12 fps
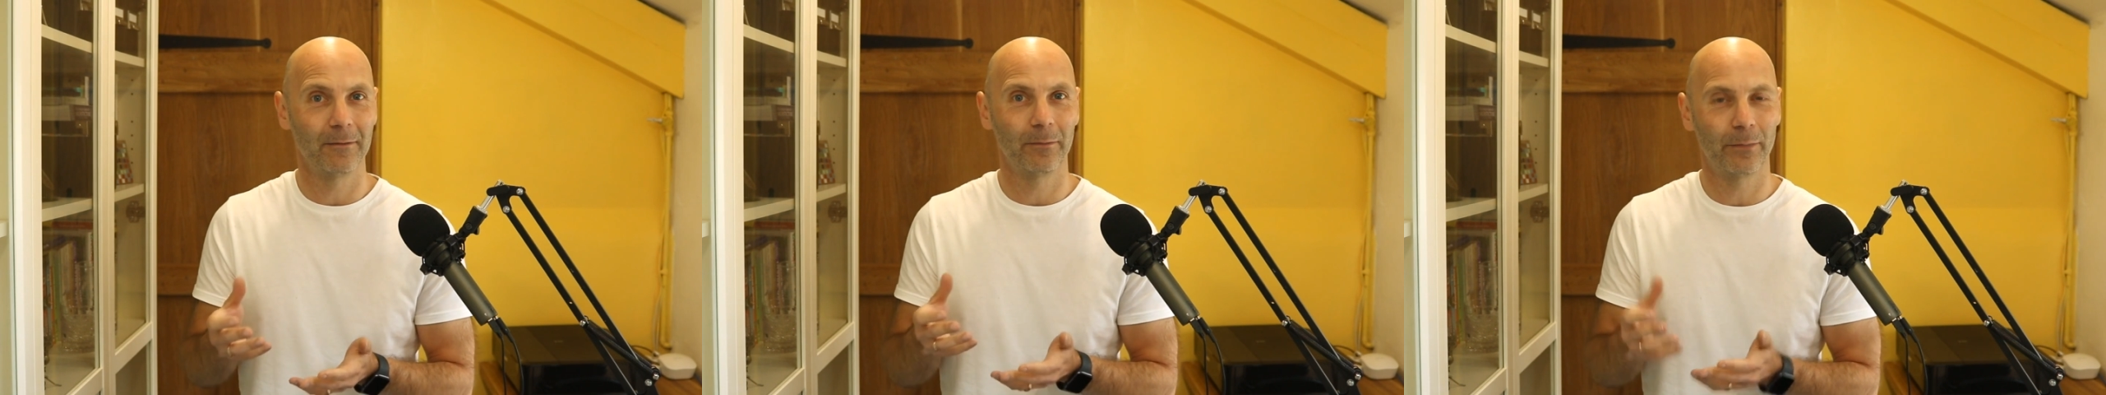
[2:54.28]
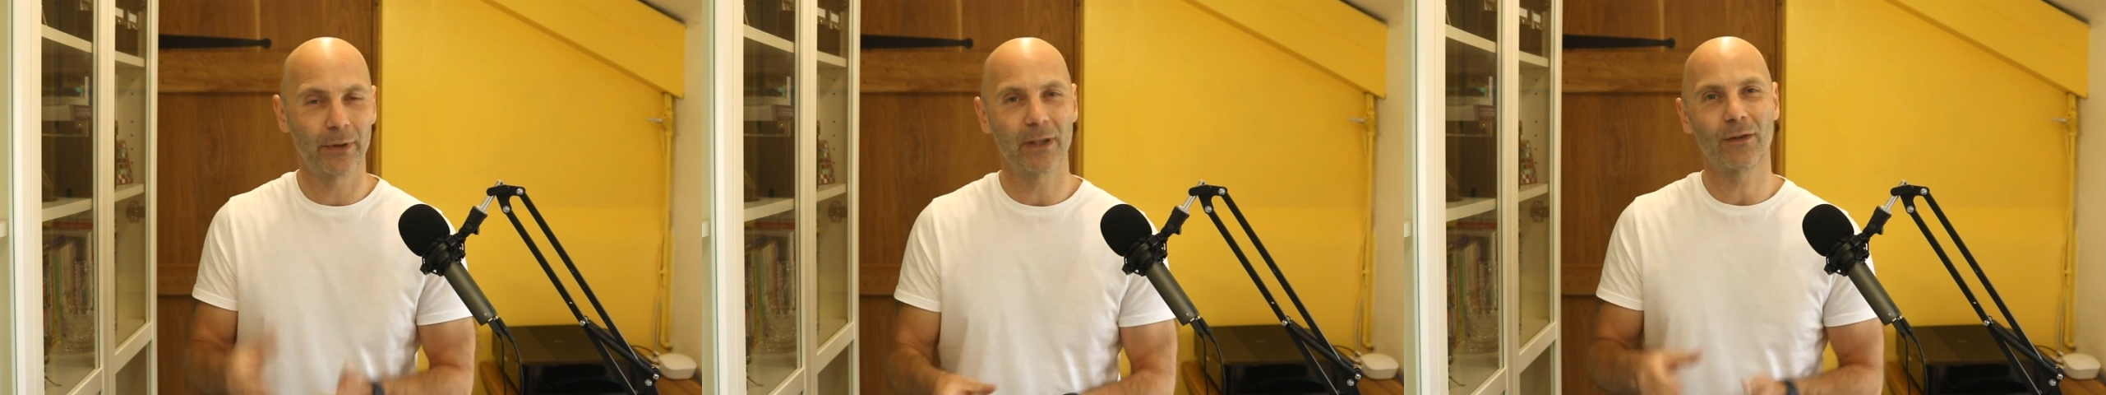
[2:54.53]

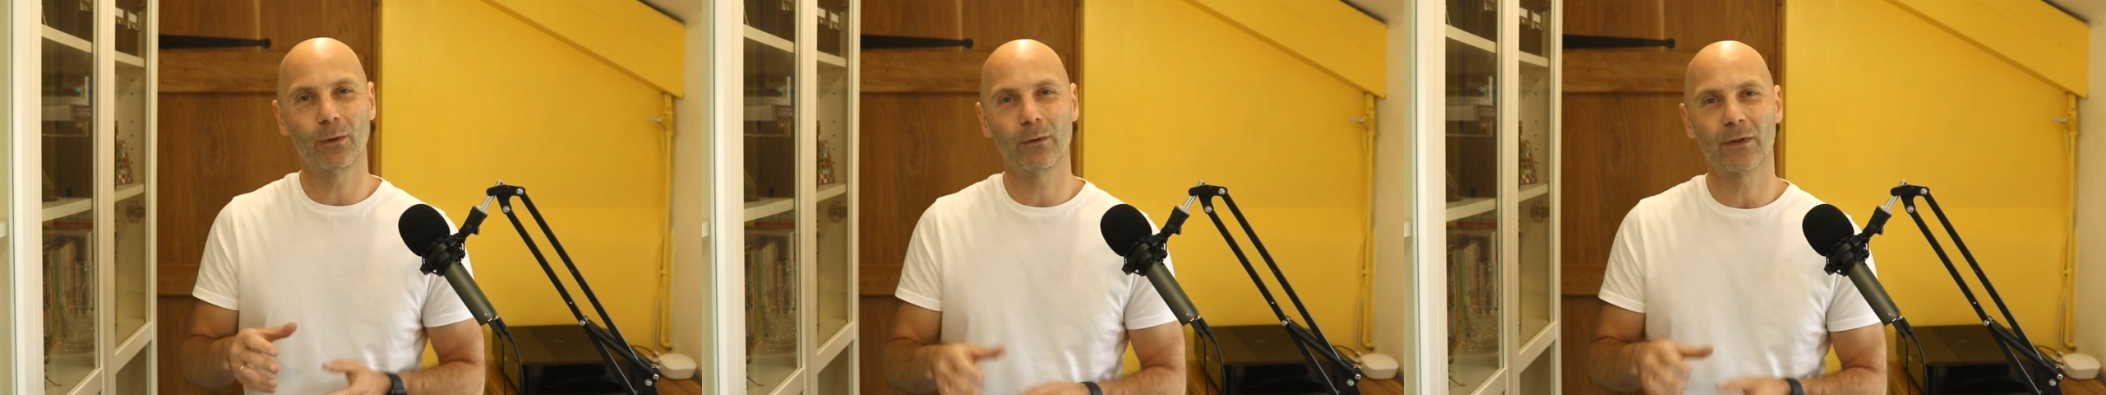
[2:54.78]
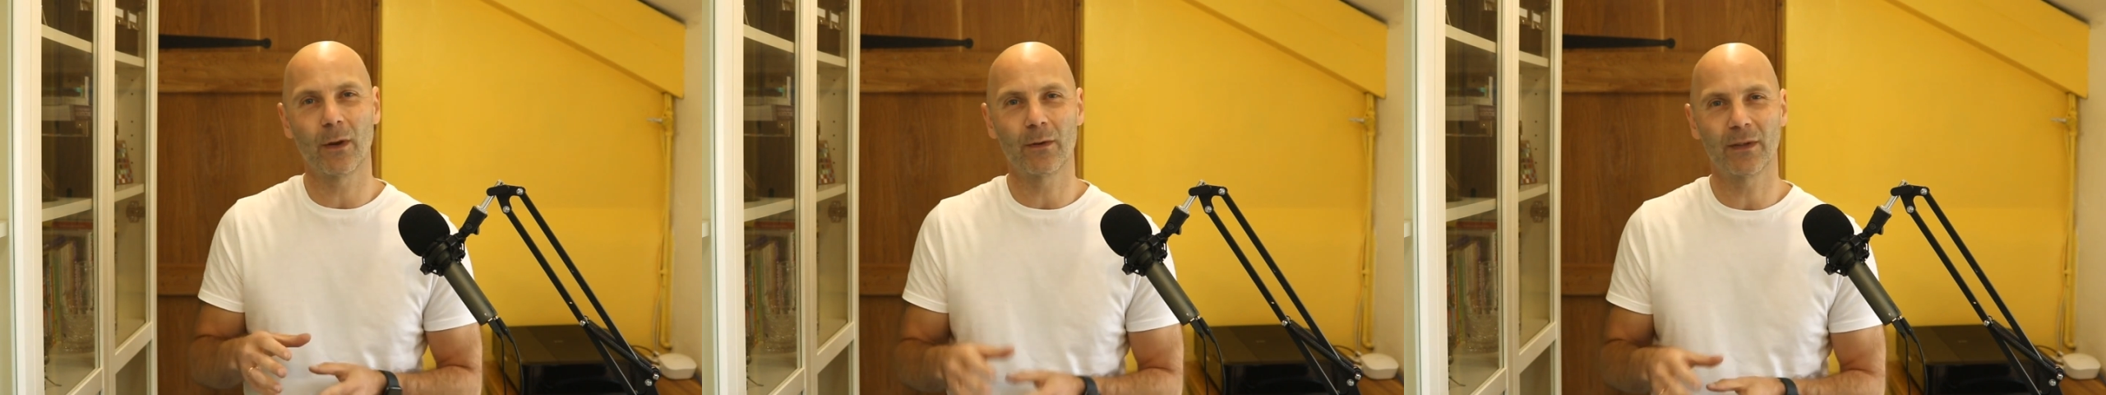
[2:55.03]
but it's
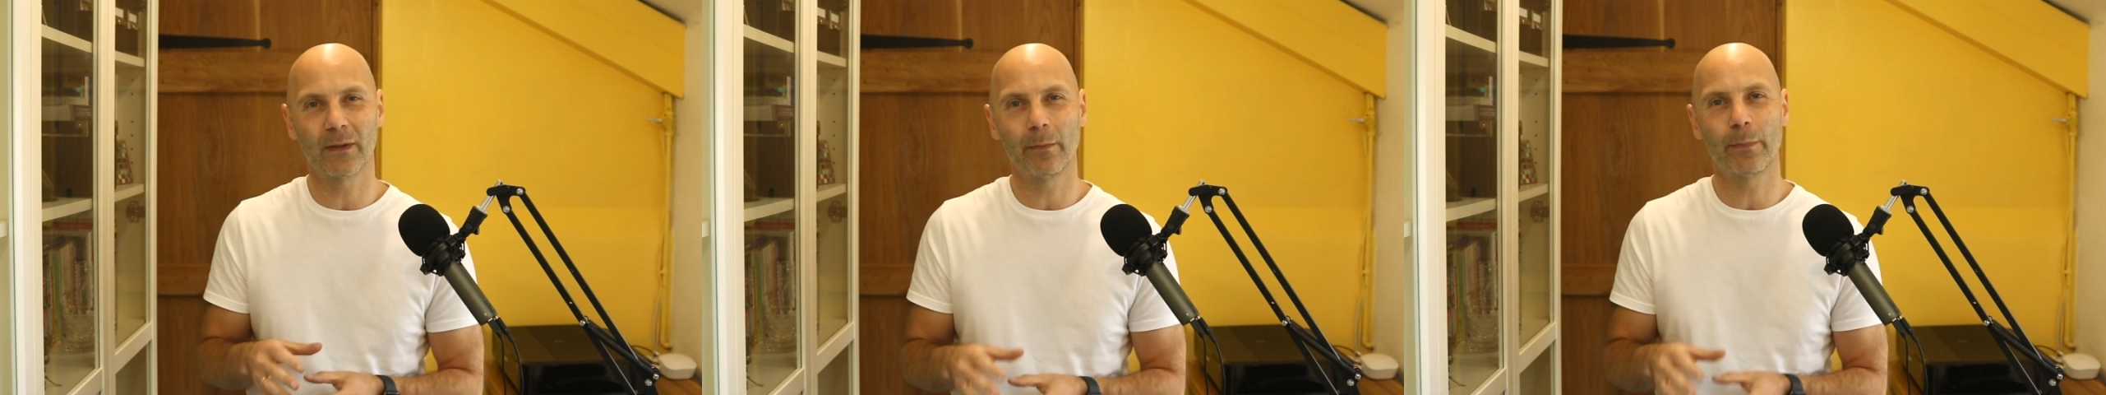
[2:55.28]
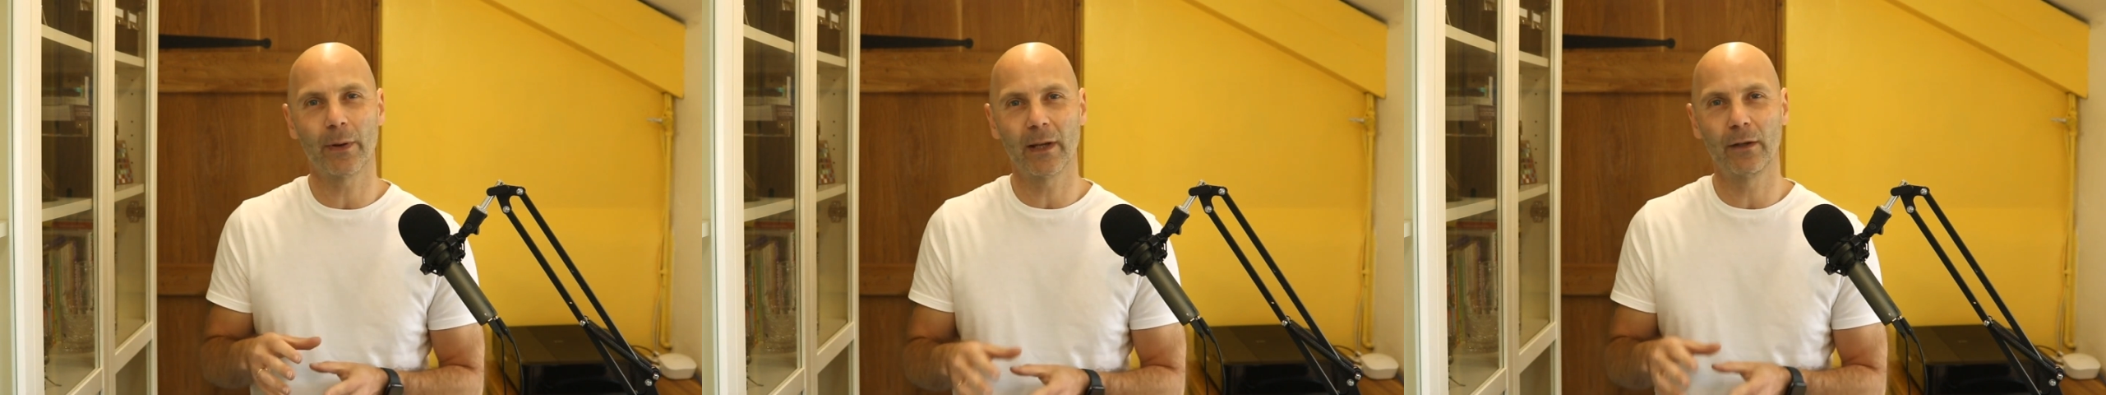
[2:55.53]
also
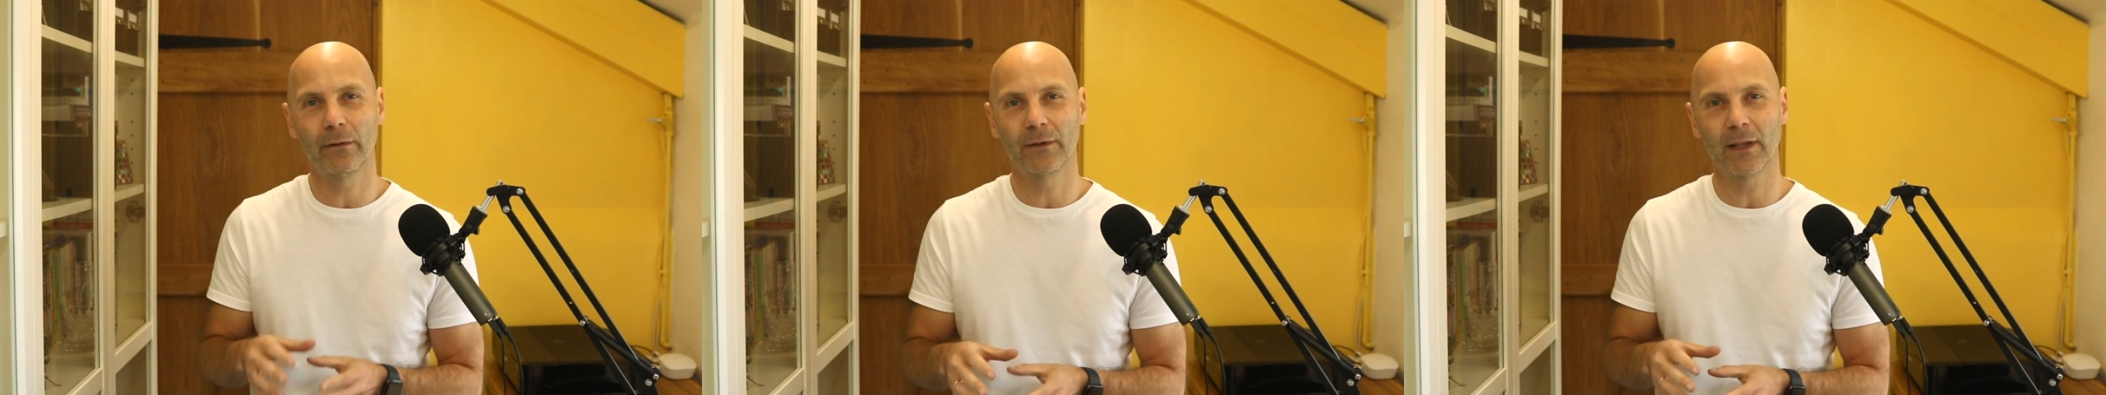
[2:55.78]
simple enough